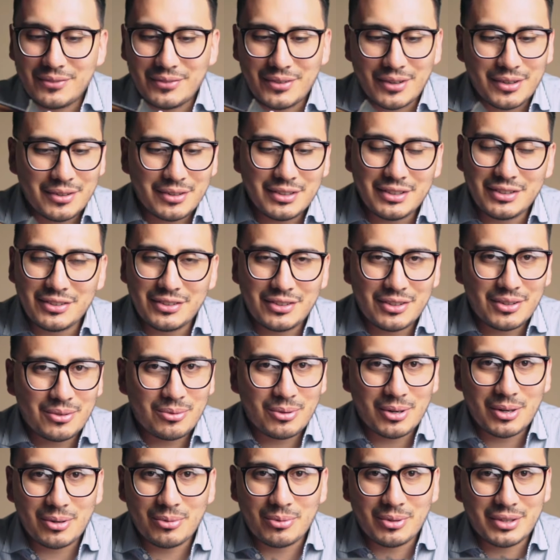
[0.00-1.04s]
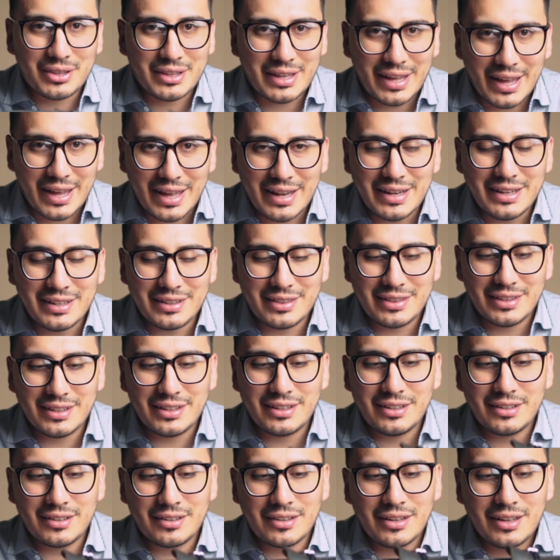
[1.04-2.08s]
very easy to wear with
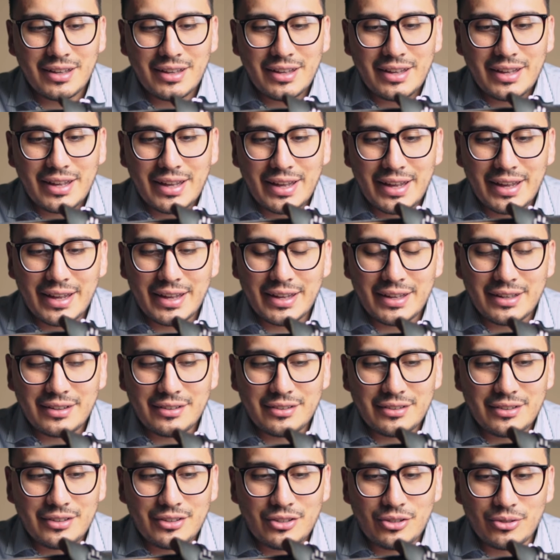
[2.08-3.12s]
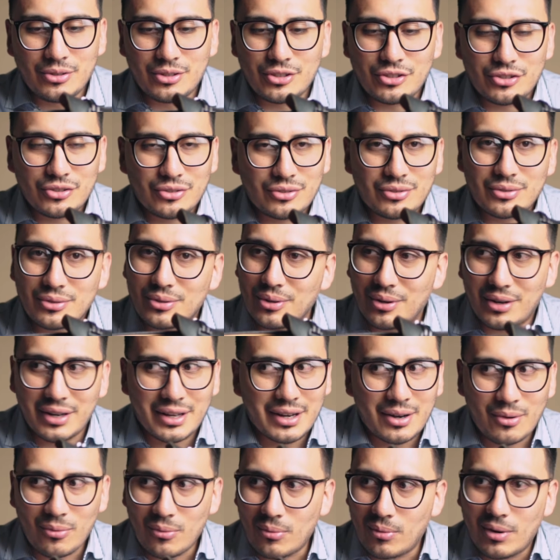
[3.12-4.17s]
anything, and you could just go ahead
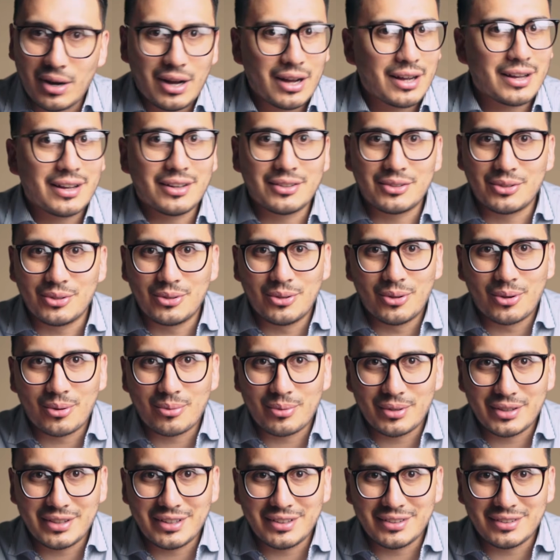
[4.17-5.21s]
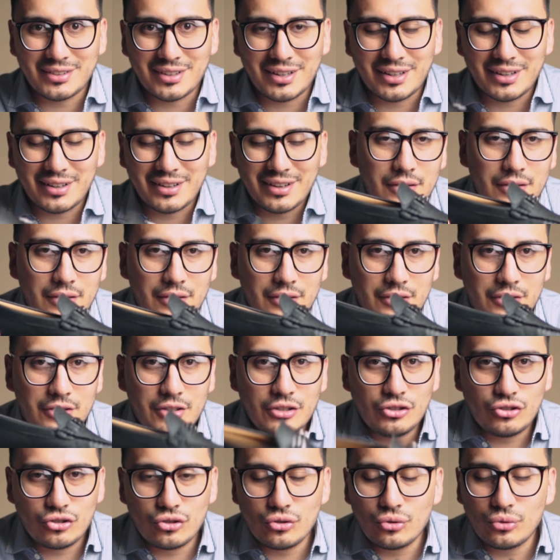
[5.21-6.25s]
and walk out the door with these on.
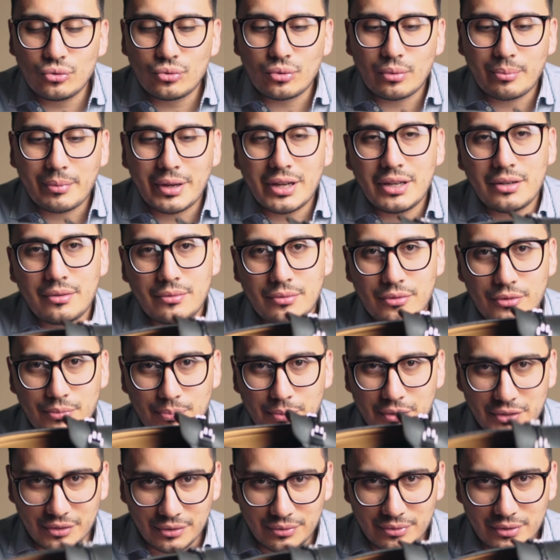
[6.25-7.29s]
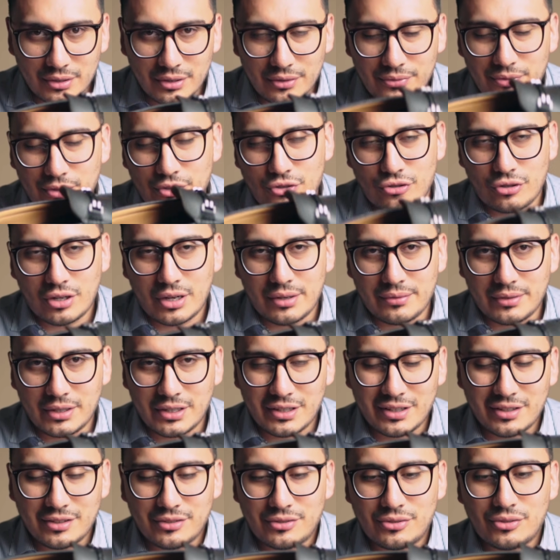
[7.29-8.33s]
These shoes were made specifically for driving,
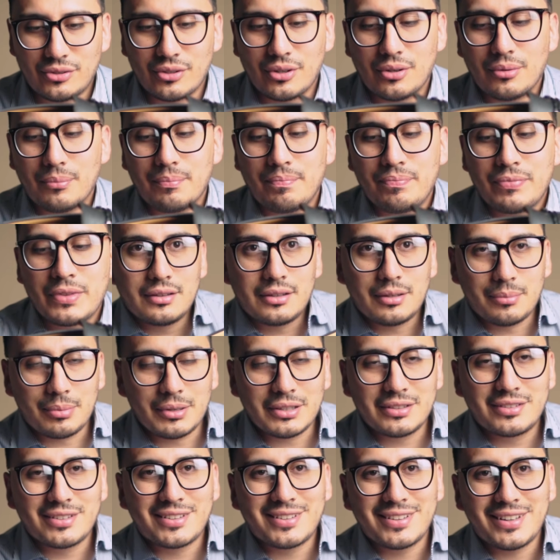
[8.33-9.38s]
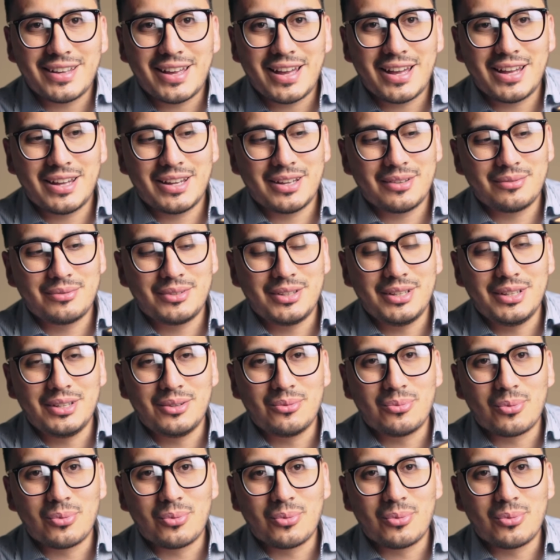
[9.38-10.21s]
guys. So they basically have the